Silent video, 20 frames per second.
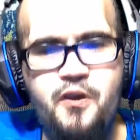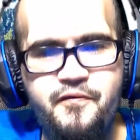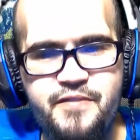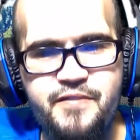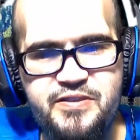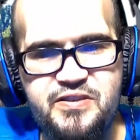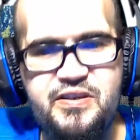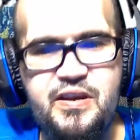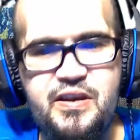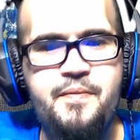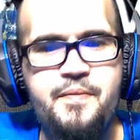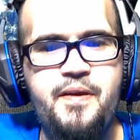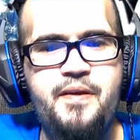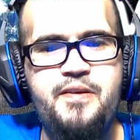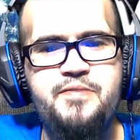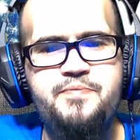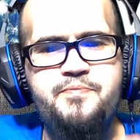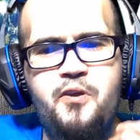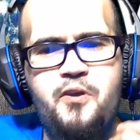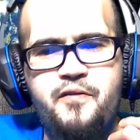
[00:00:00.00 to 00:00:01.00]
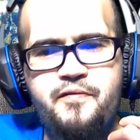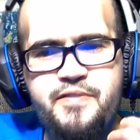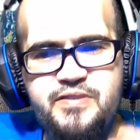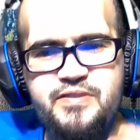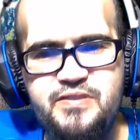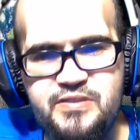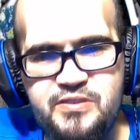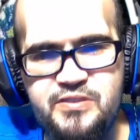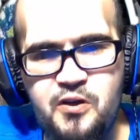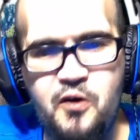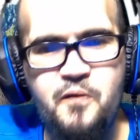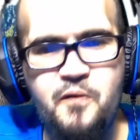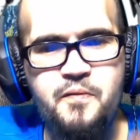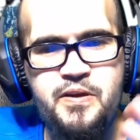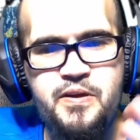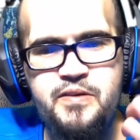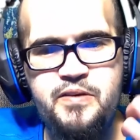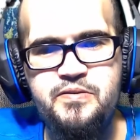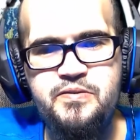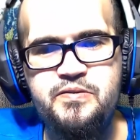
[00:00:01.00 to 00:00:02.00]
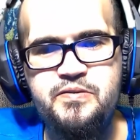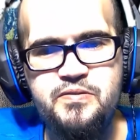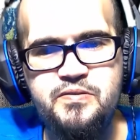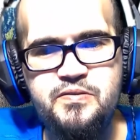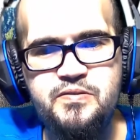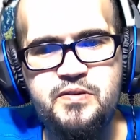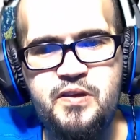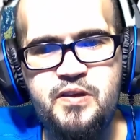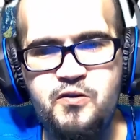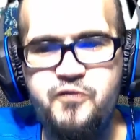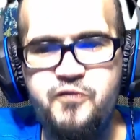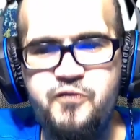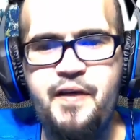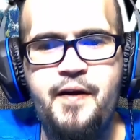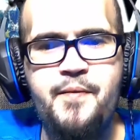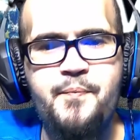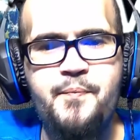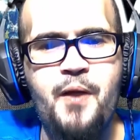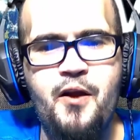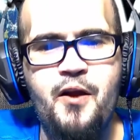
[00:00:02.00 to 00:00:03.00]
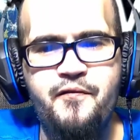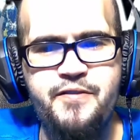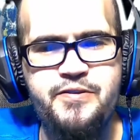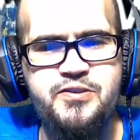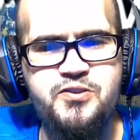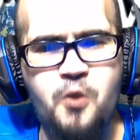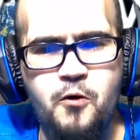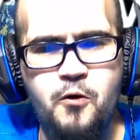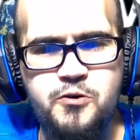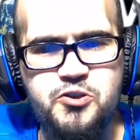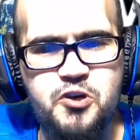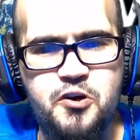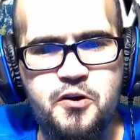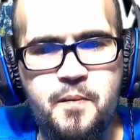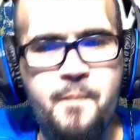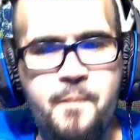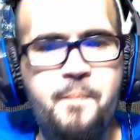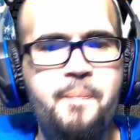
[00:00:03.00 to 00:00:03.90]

of his gimmick. It's part of his, he was very proud of his culture.